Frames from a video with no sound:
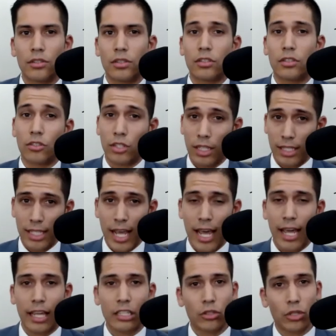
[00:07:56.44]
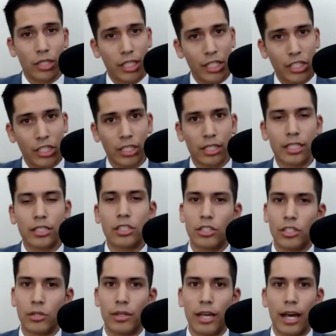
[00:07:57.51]
today, traditionally, to
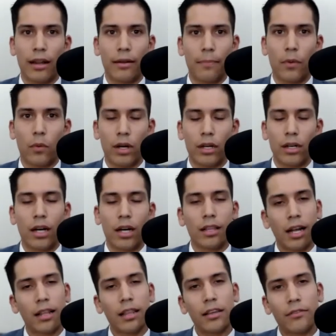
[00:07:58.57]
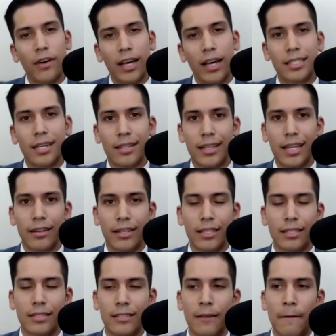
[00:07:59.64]
do that? Well, a lot of the advice out there is,